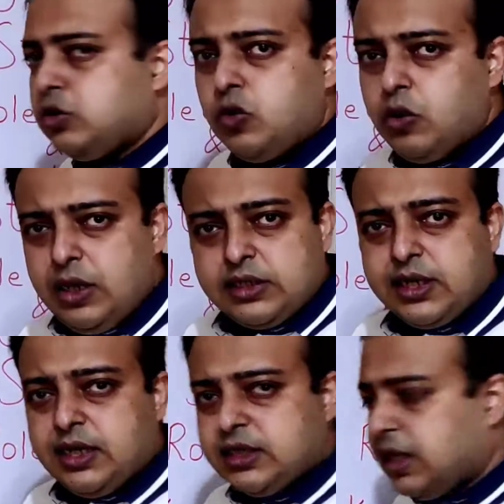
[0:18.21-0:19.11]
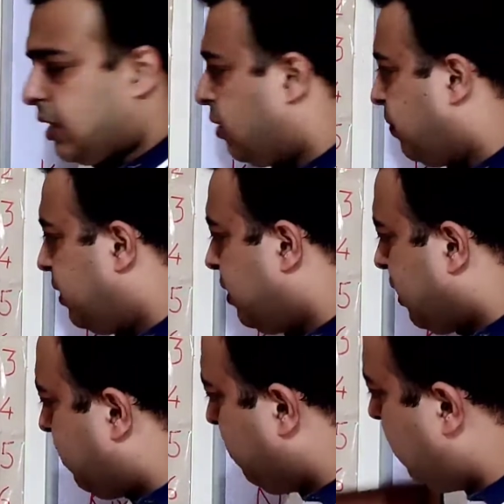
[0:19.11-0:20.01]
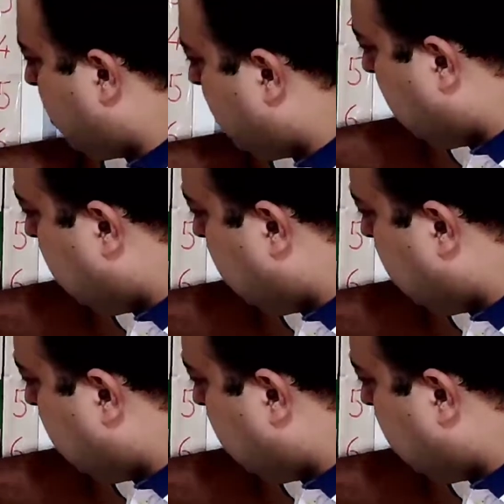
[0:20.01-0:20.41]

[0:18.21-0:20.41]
So let's get started with the game.